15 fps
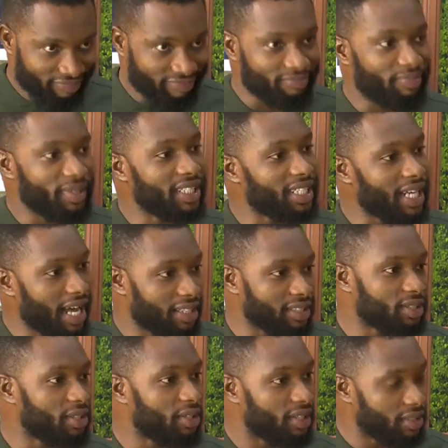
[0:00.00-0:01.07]
being an
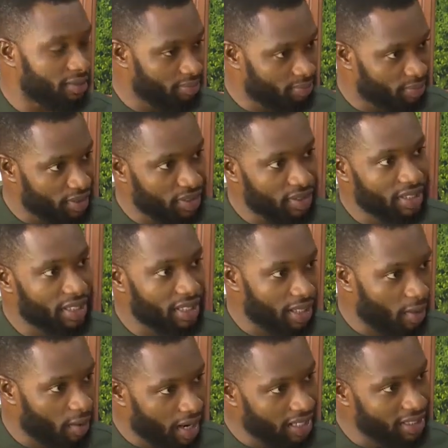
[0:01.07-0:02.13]
actor and producing are
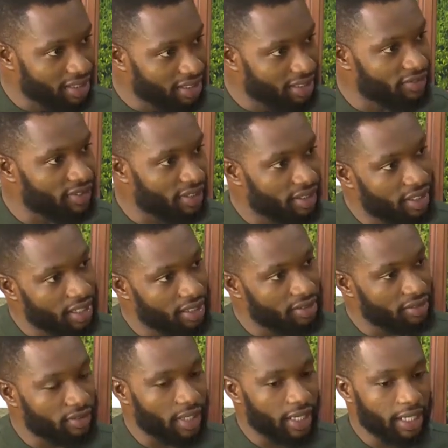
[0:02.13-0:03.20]
quite different
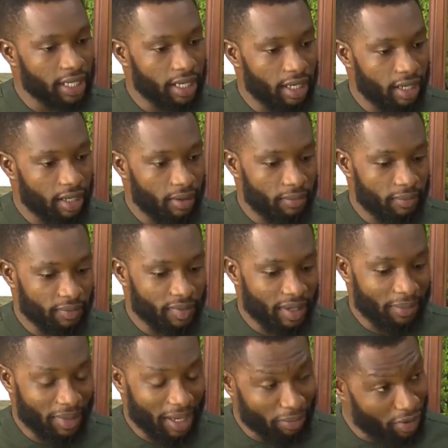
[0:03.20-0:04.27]
things, right?
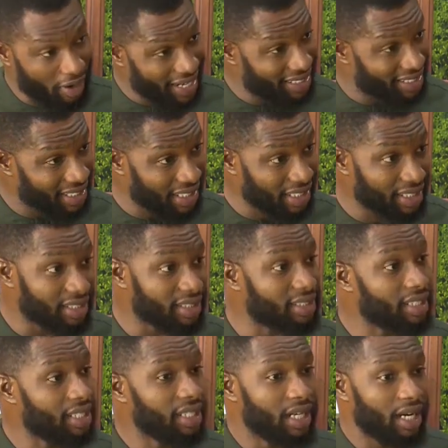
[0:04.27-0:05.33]
I'm writing,
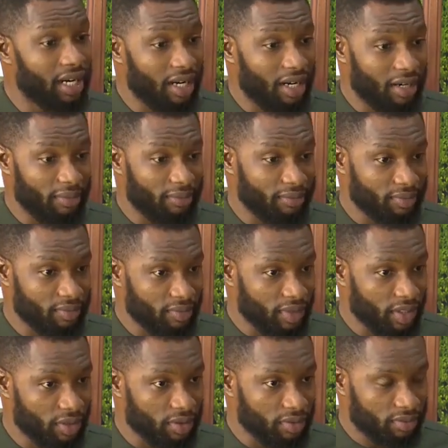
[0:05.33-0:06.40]

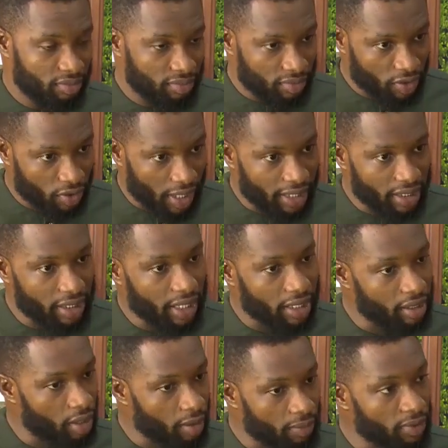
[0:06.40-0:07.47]
trying to get a
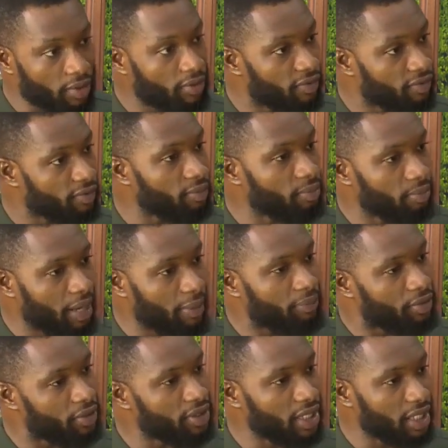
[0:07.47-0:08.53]
couple of my
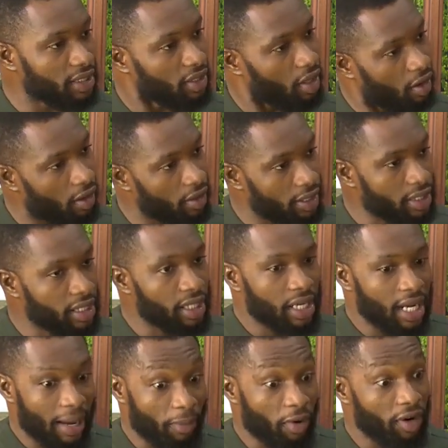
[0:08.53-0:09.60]
projects on.
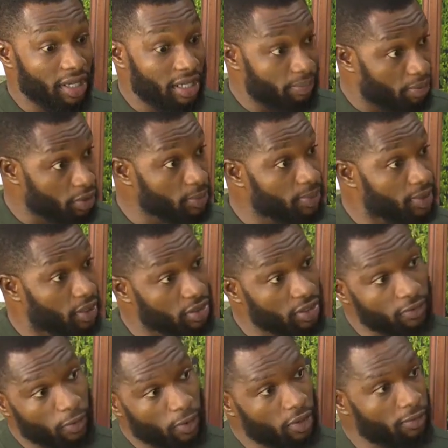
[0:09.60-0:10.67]
I'm currently in post-production
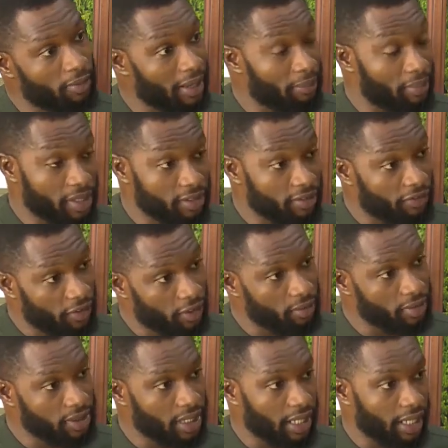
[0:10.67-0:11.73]
for one of my major
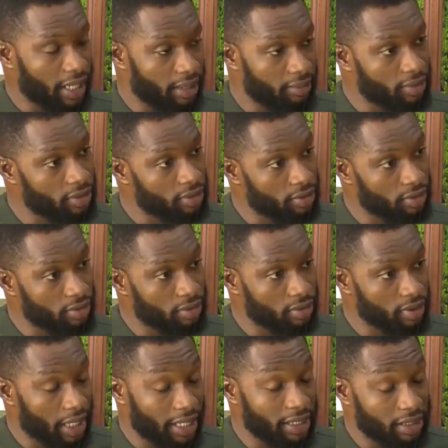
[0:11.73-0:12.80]
films that I
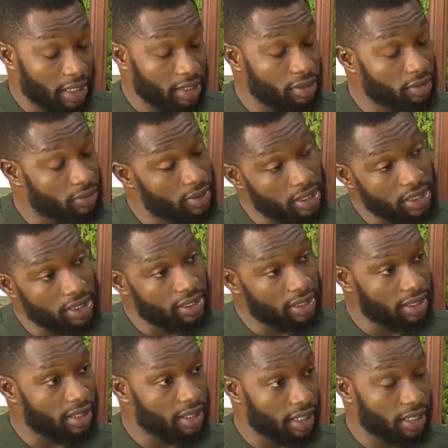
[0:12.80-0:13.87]
intend to release
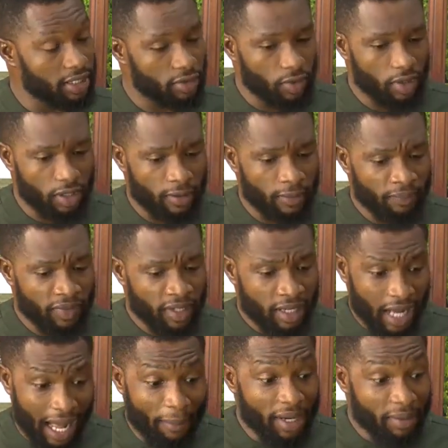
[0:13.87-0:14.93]
this year as well.
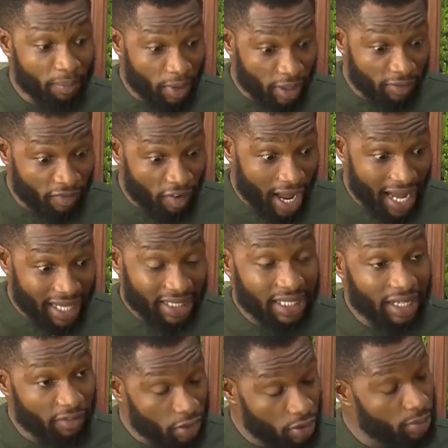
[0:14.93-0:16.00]
But for acting,
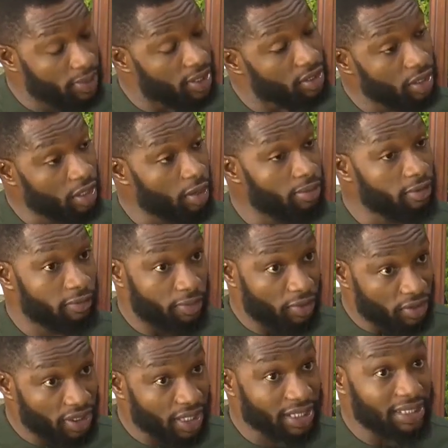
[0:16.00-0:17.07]
I've also been doing a couple of
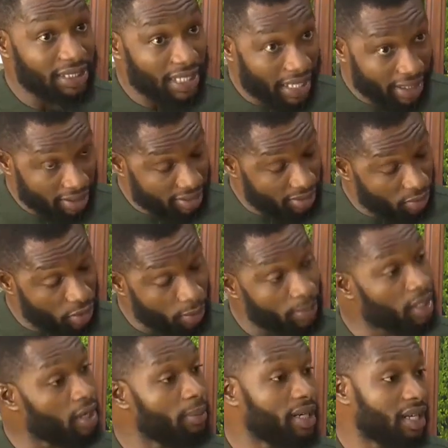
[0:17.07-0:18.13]
projects that will be
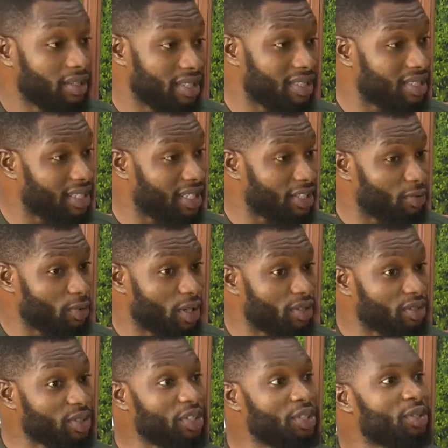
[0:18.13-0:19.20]
coming out this year as well.
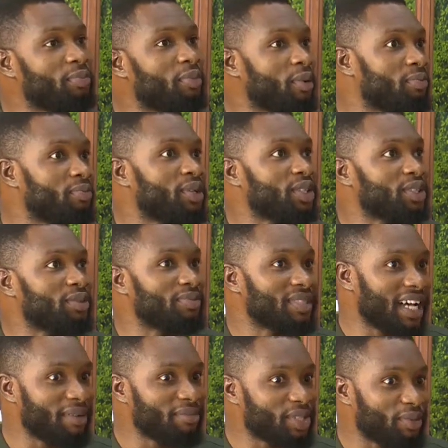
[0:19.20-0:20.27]
So, because
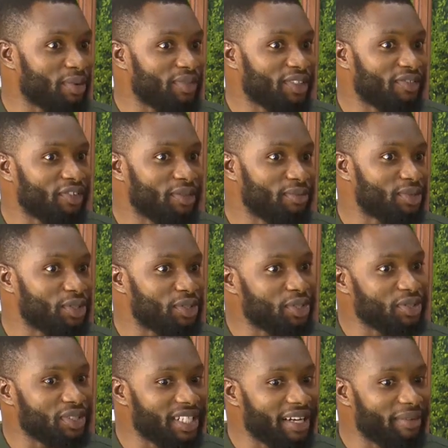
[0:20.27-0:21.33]
sometimes some of these films, you
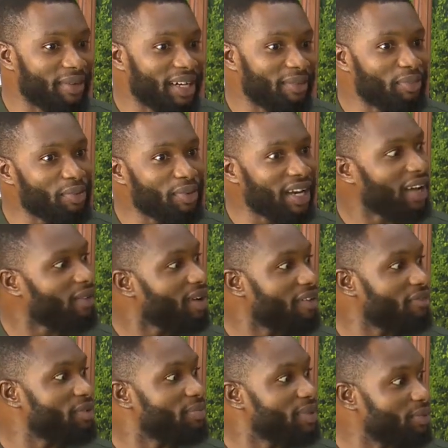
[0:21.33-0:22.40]
shoot them and people are like, where have
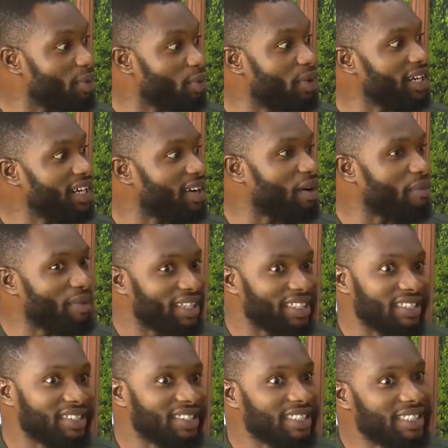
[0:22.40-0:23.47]
you been? But when they come out, they
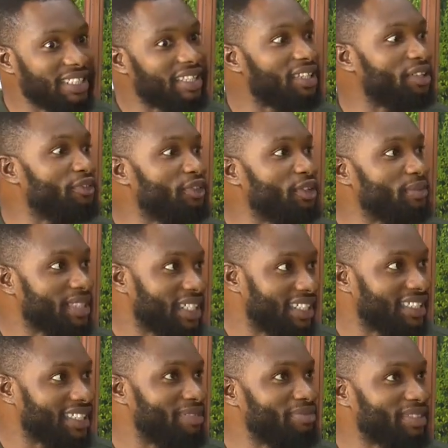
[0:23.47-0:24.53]
just see 3 films at the
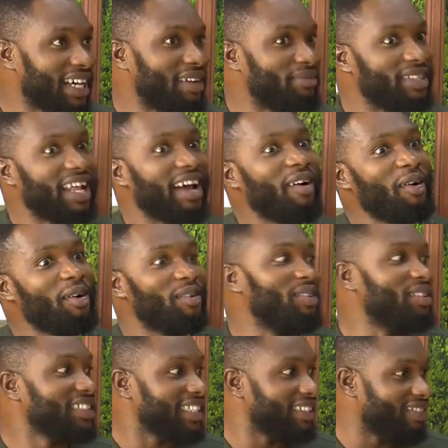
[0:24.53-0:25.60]
same time. They're like,
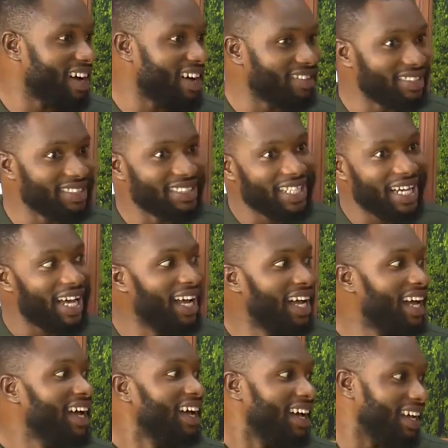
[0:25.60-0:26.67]
oh, okay, wow, this guy.
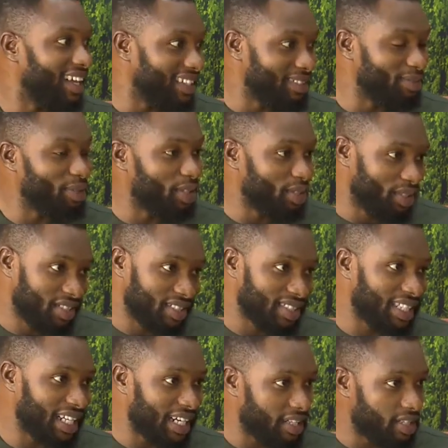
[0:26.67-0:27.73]
They don't
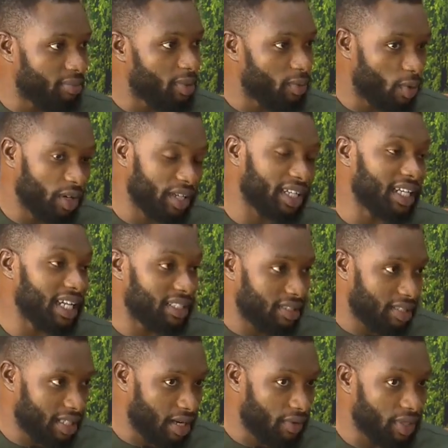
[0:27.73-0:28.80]
understand that you've been working. That's
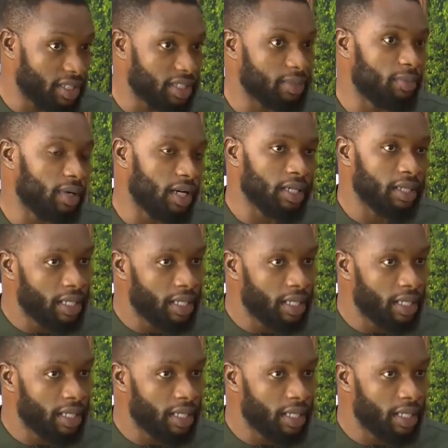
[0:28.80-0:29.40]
just how it is. But,